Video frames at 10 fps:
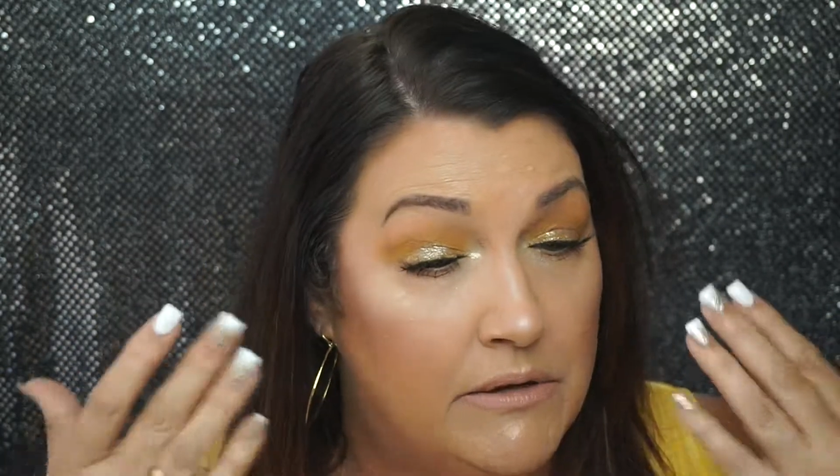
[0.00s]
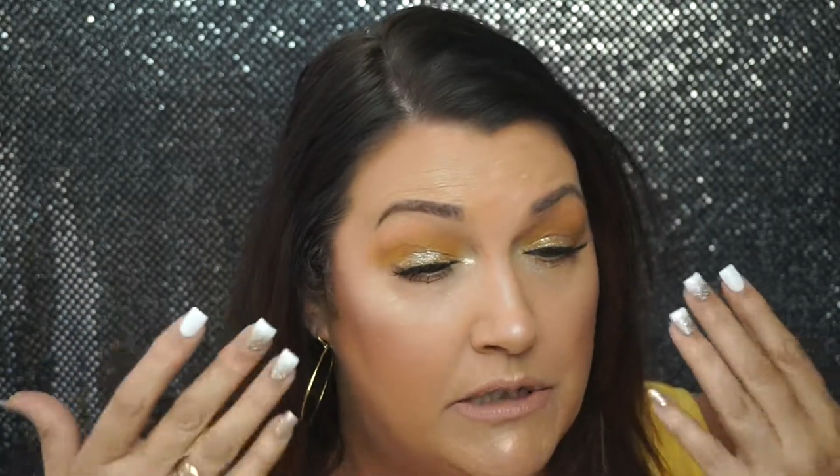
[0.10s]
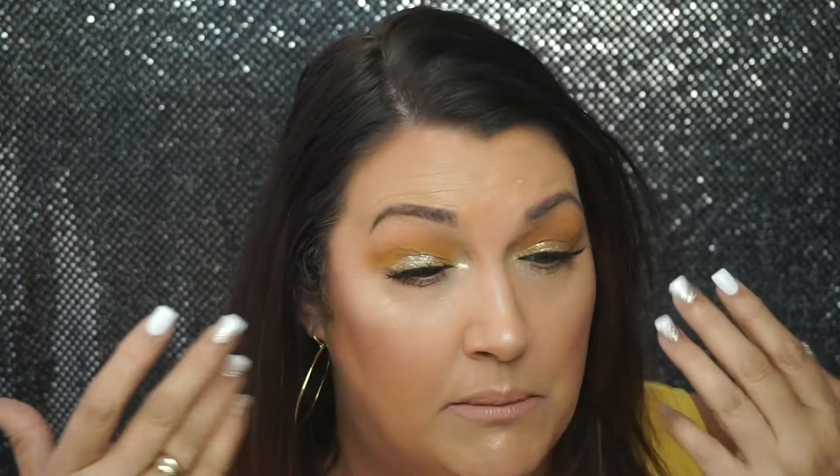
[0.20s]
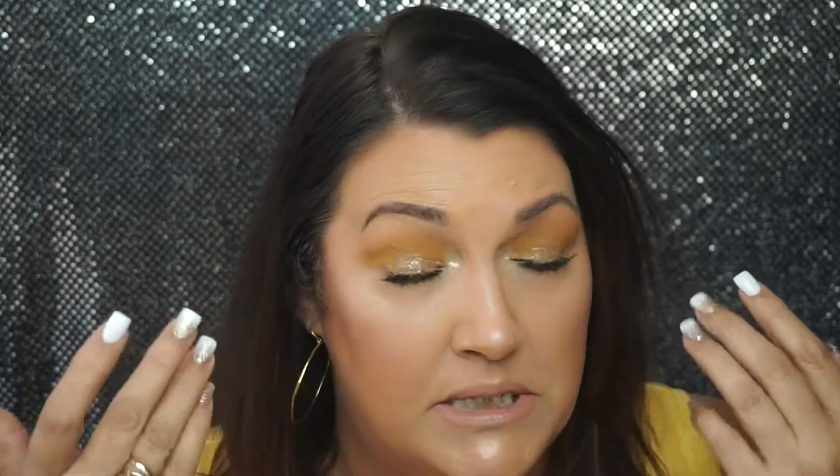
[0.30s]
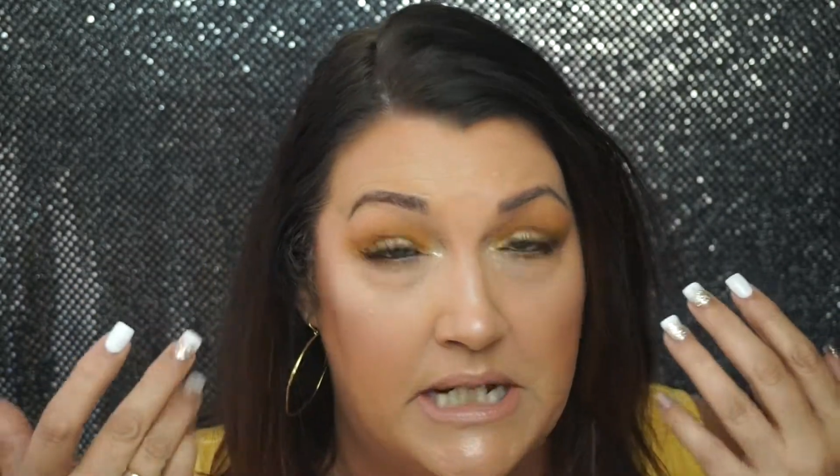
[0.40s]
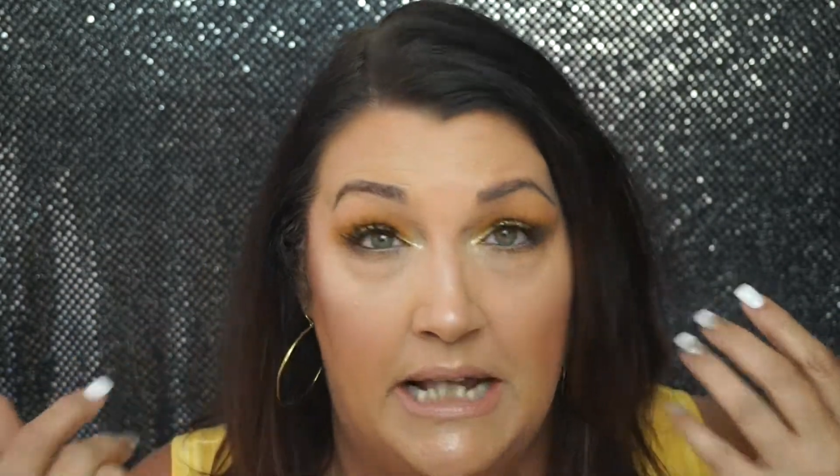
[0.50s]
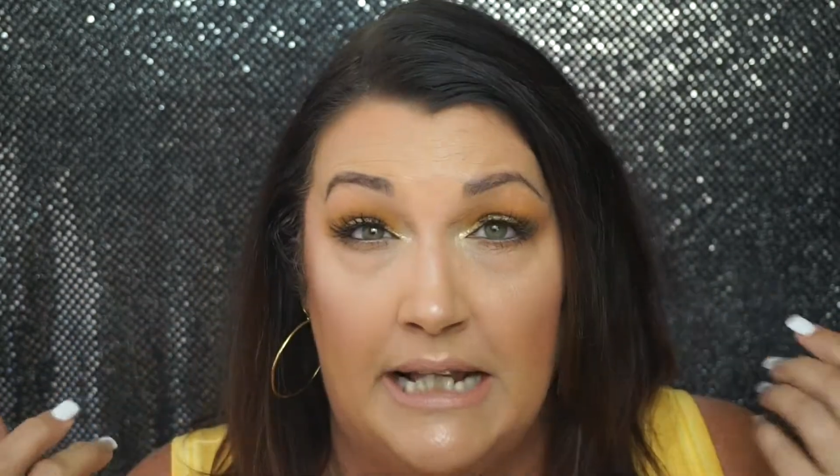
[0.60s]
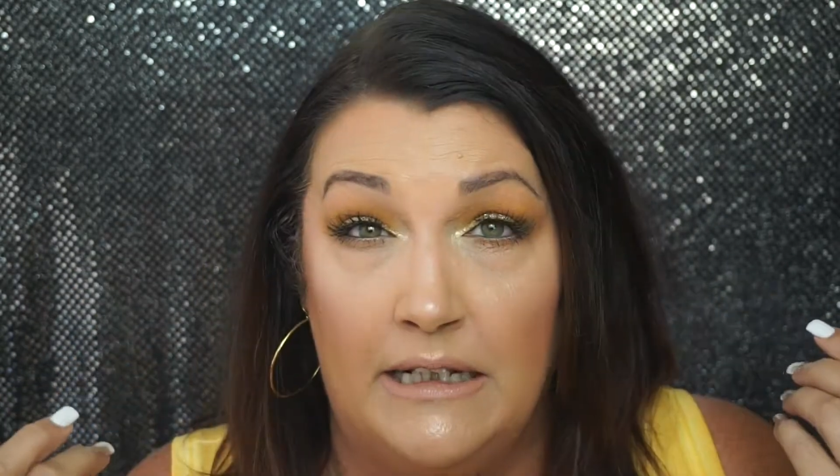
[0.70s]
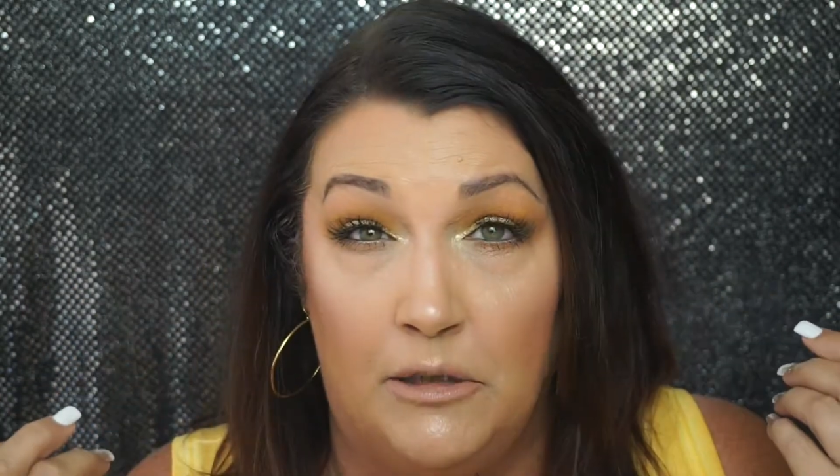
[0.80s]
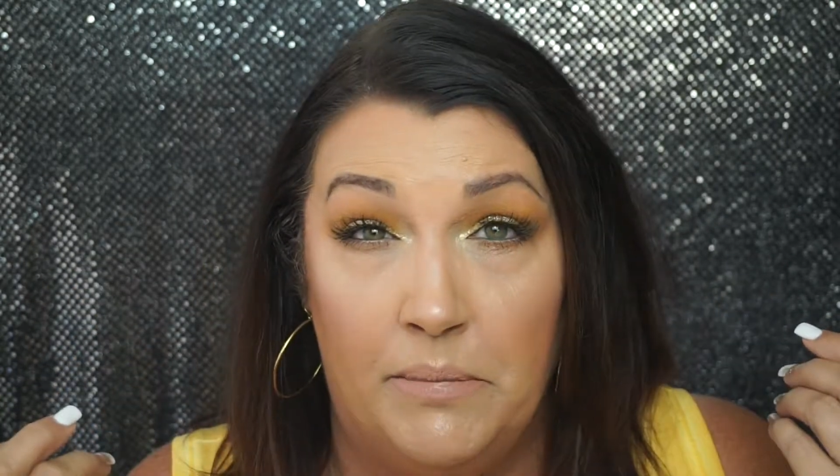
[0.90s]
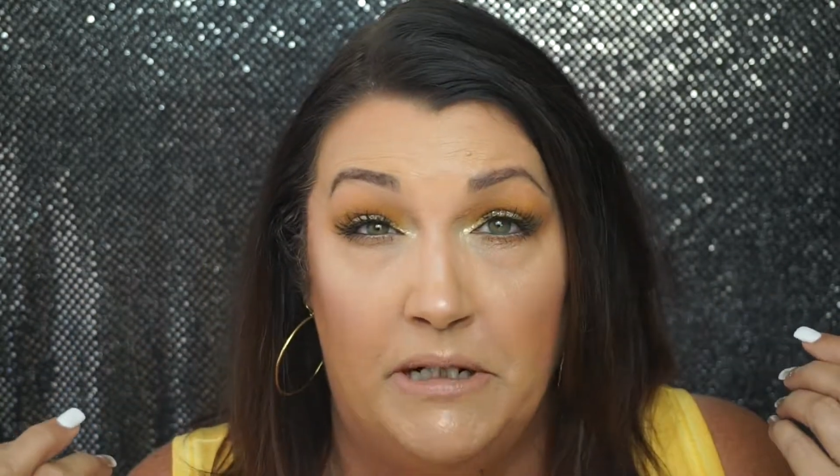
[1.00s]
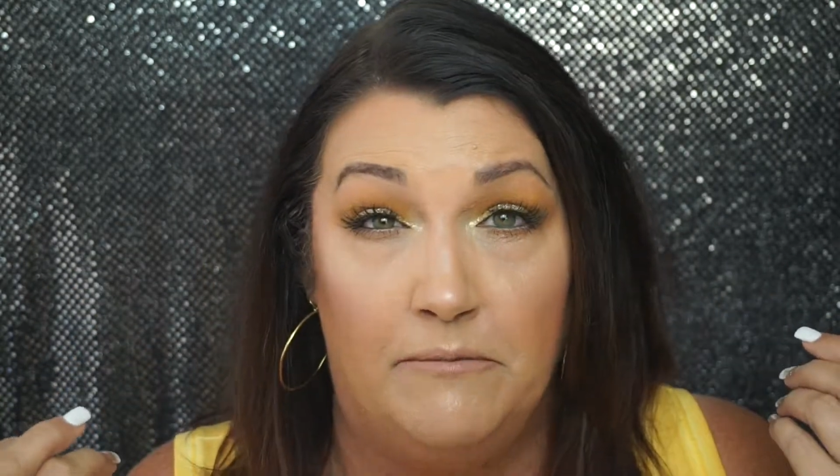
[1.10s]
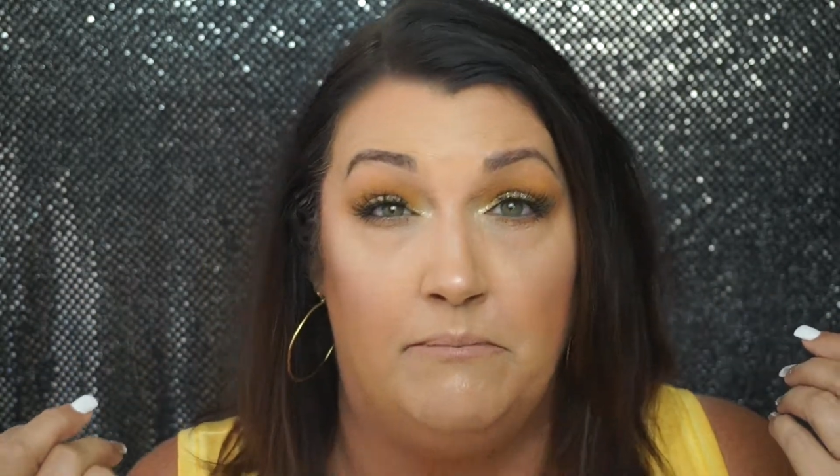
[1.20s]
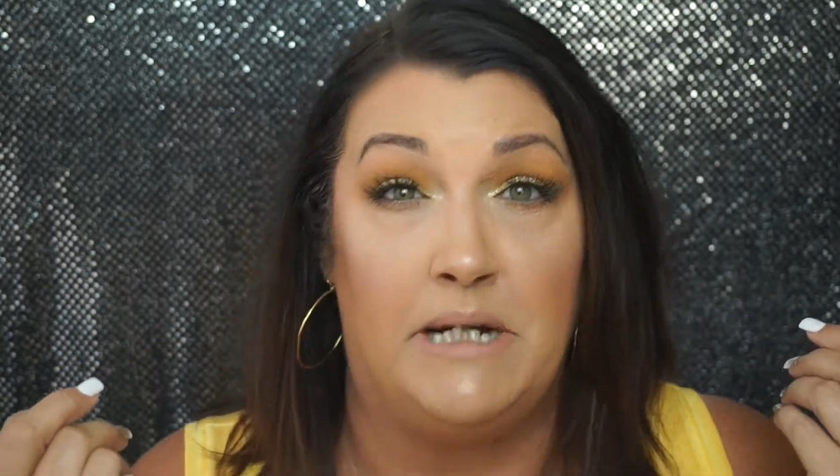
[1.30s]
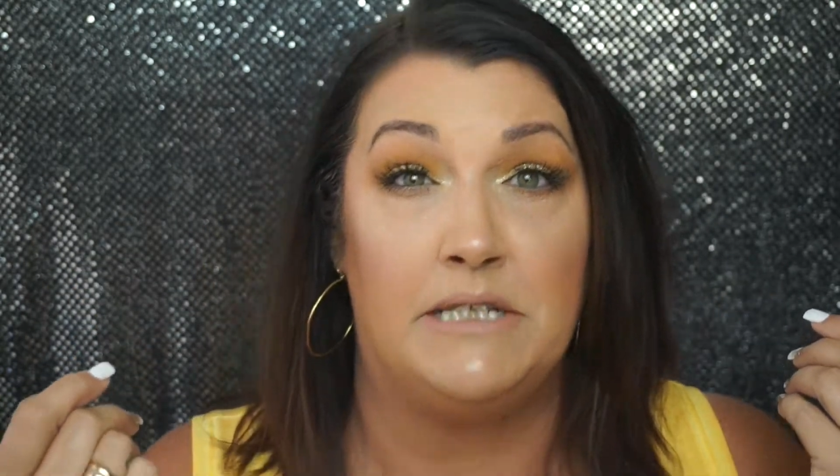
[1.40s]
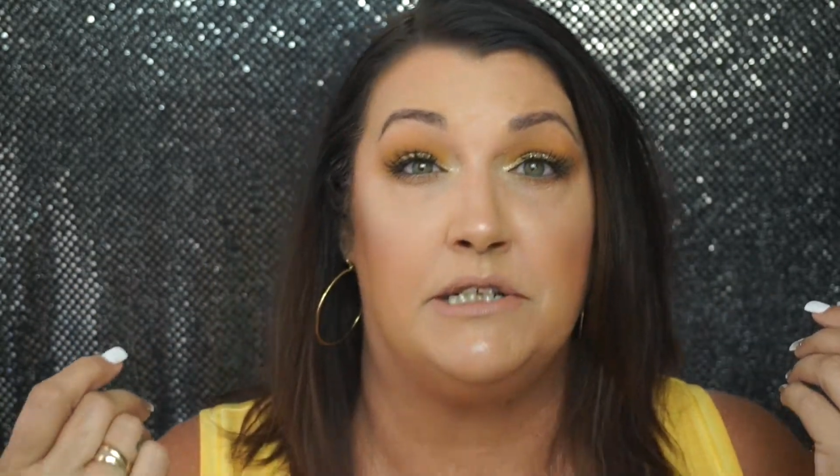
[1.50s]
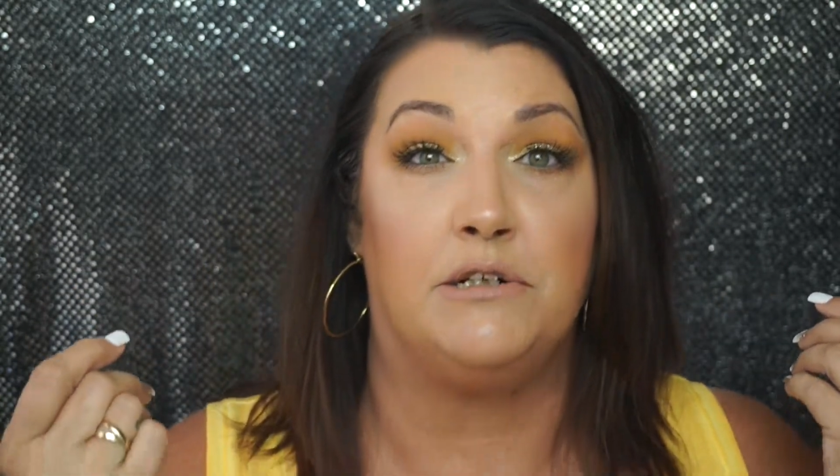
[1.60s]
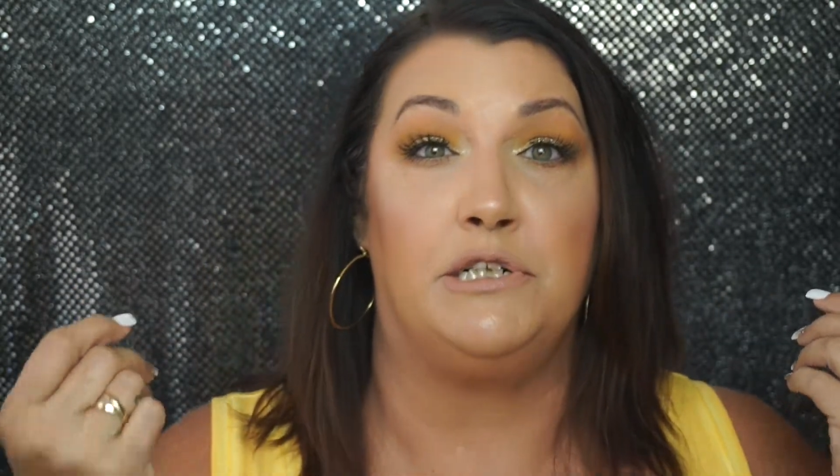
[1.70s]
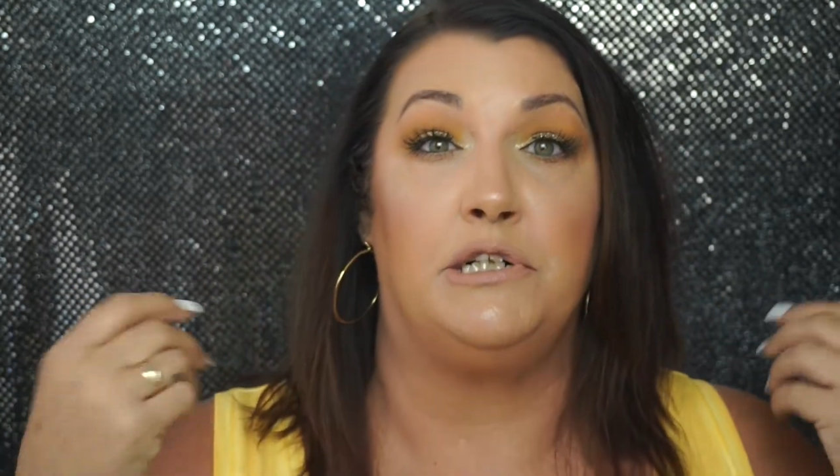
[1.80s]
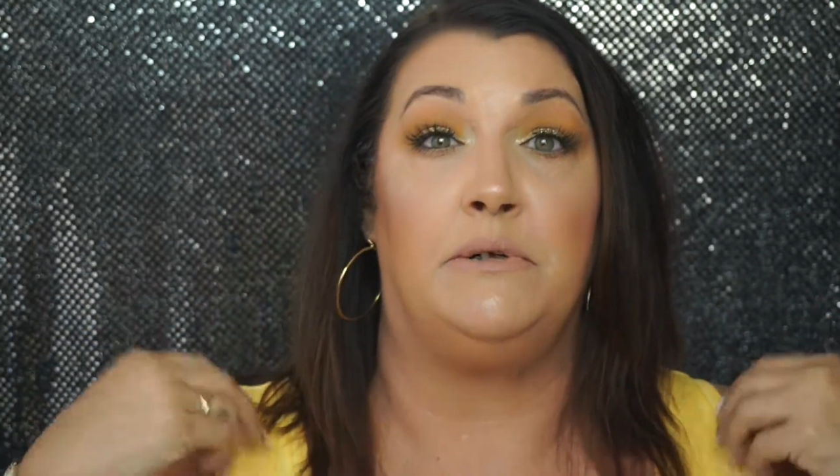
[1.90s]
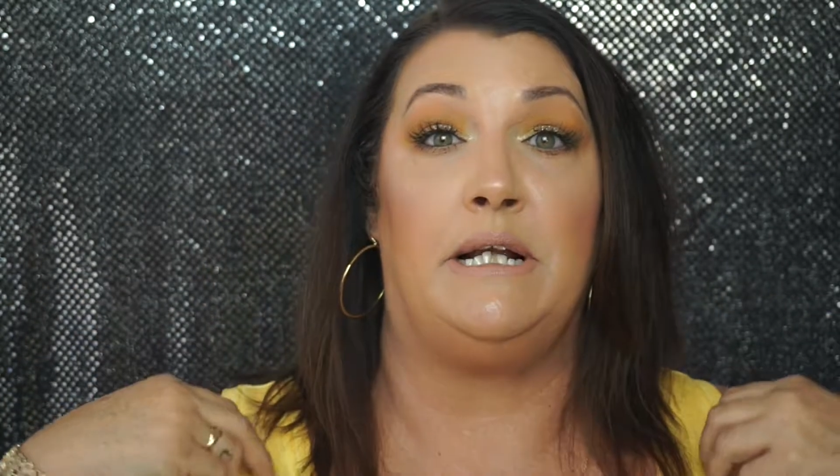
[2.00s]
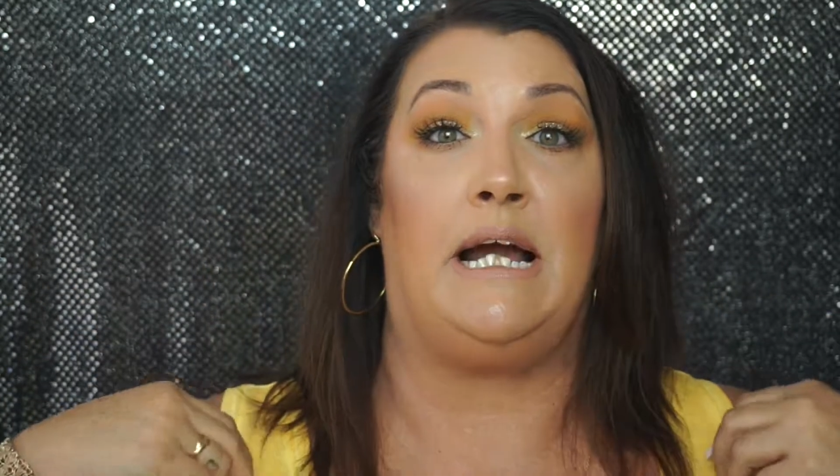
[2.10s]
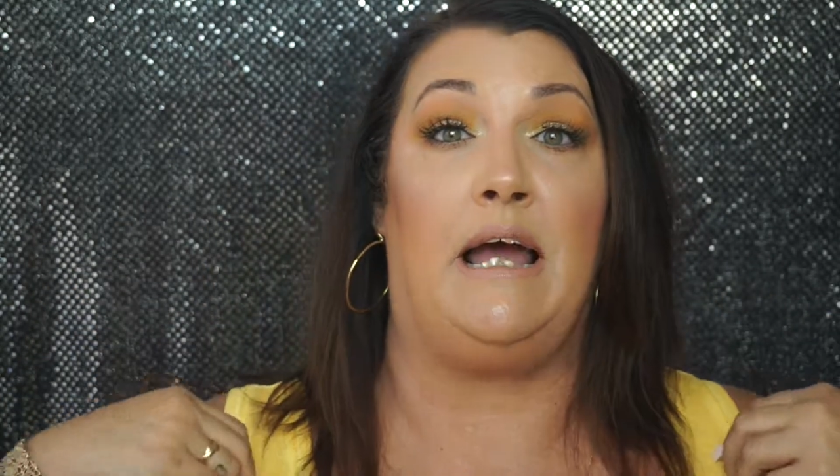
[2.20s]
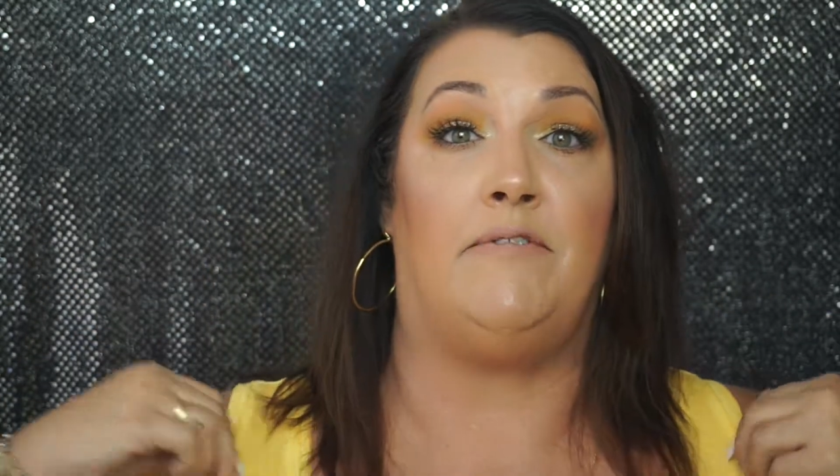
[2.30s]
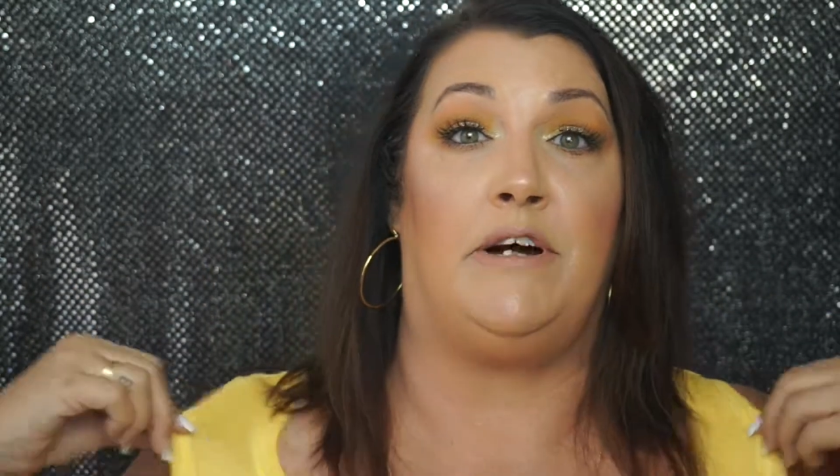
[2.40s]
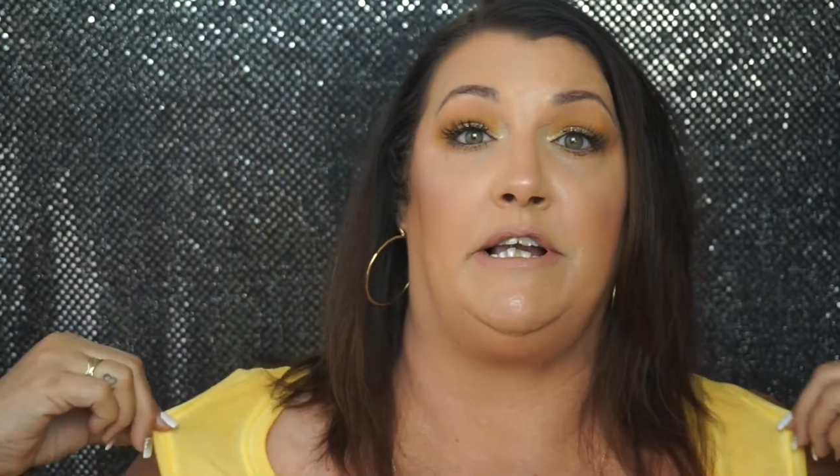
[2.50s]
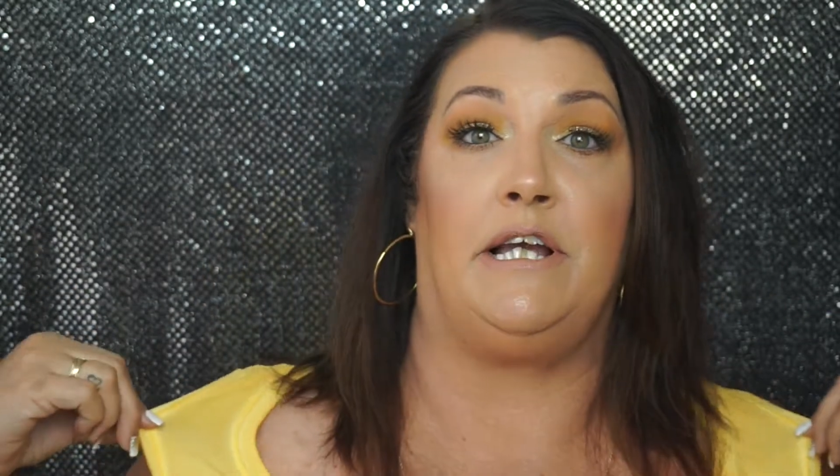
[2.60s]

It's almost got like a little bit of mustard to it. I have on a